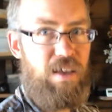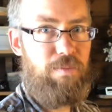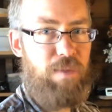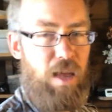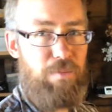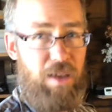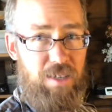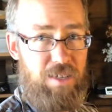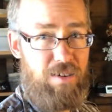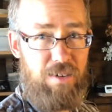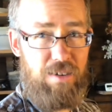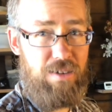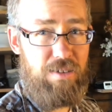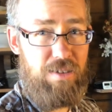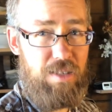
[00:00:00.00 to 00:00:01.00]
A bad
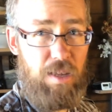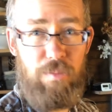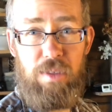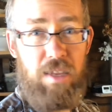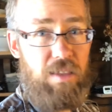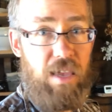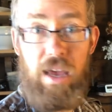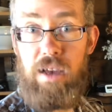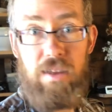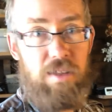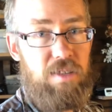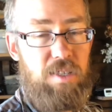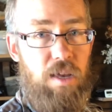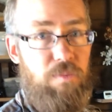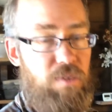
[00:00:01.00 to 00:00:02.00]
bacteria, something, yeah,
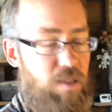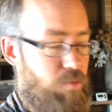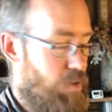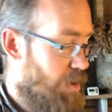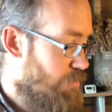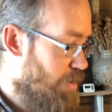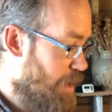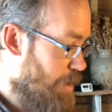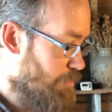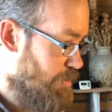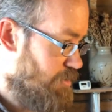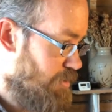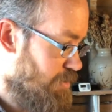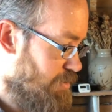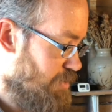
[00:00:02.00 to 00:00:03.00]
something. Whatever happened,
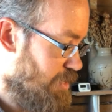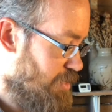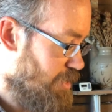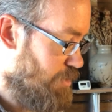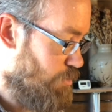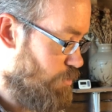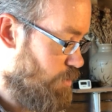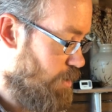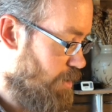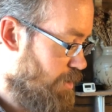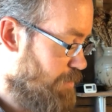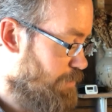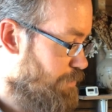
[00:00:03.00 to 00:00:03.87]
it just didn't work.